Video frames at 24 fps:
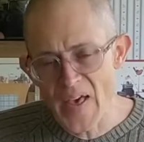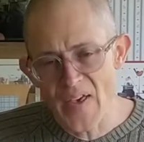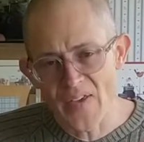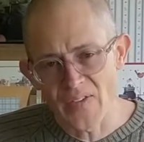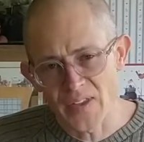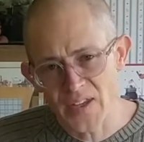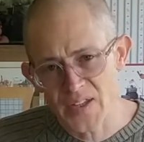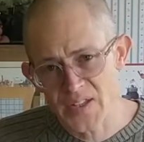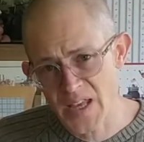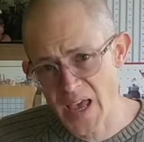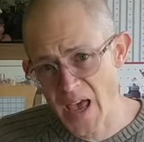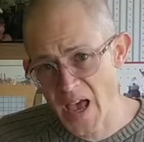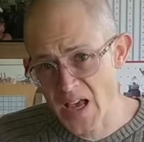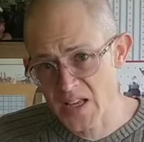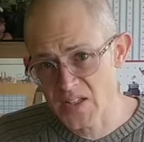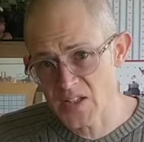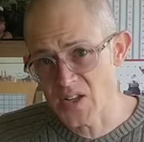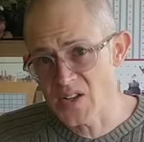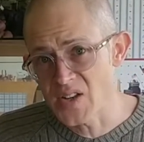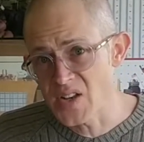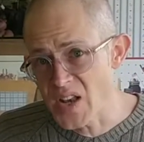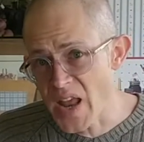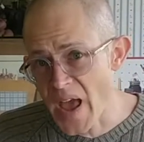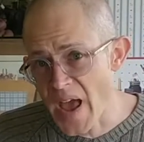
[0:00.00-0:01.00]
This has a
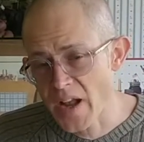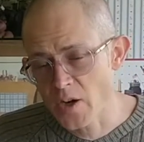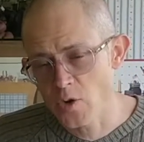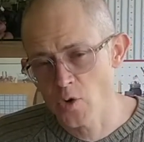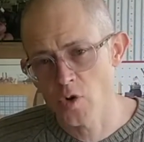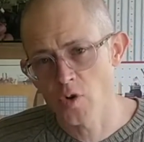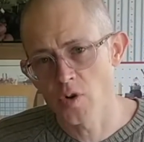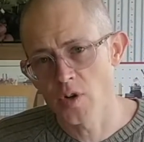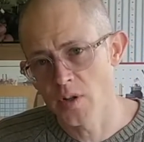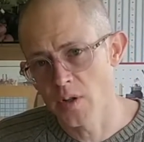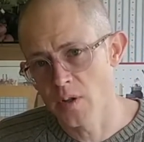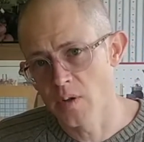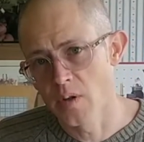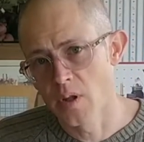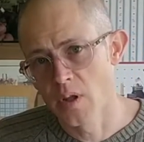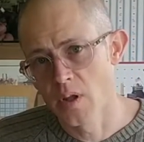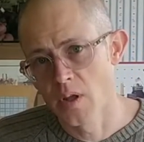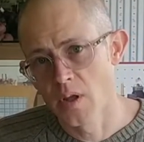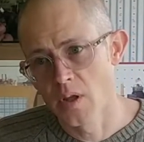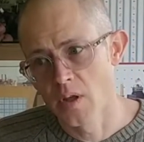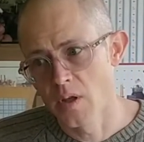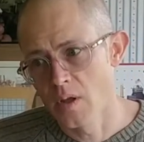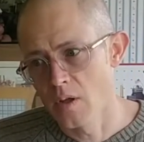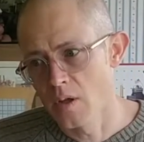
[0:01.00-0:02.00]
natural
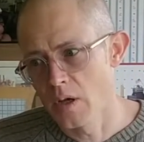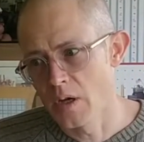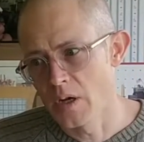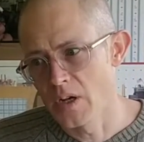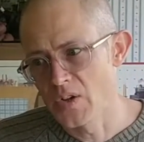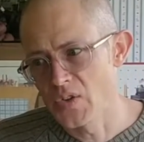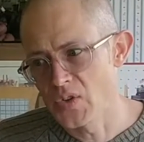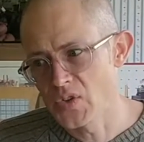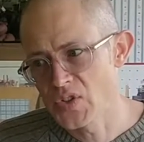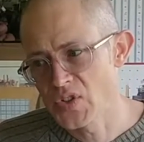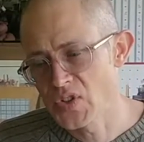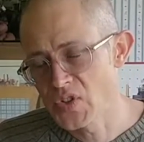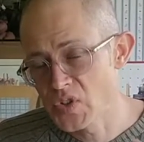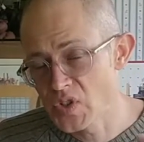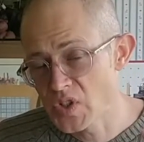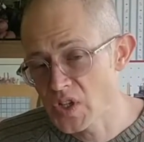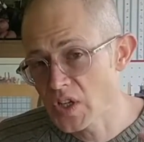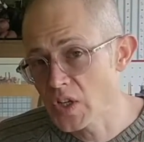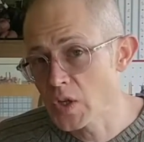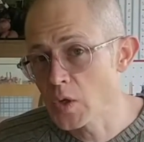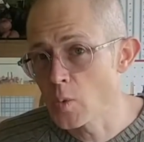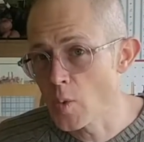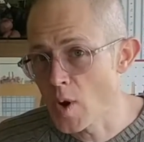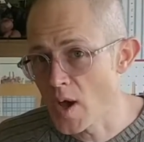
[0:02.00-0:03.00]

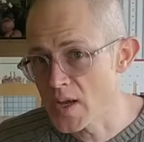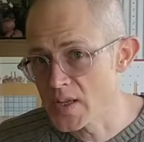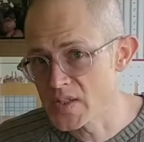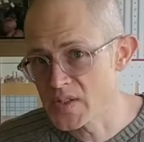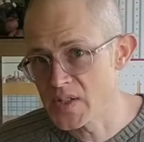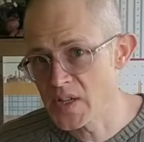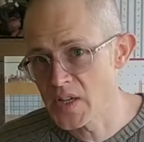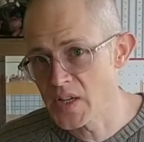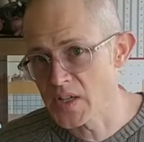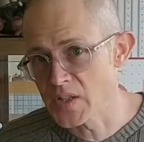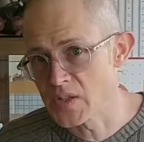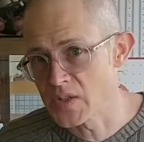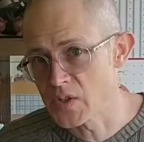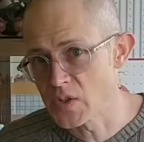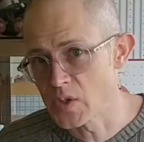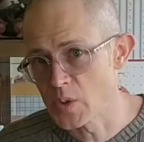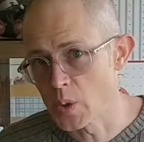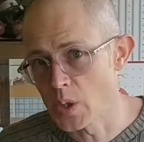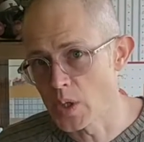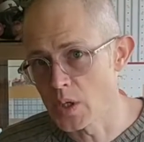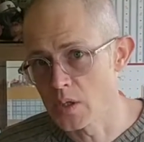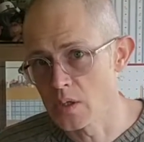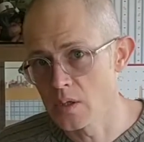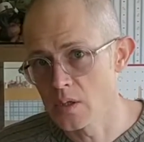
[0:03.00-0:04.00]
sticky rice taste to
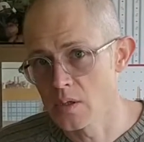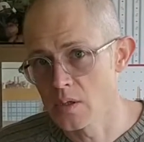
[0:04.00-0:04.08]
it.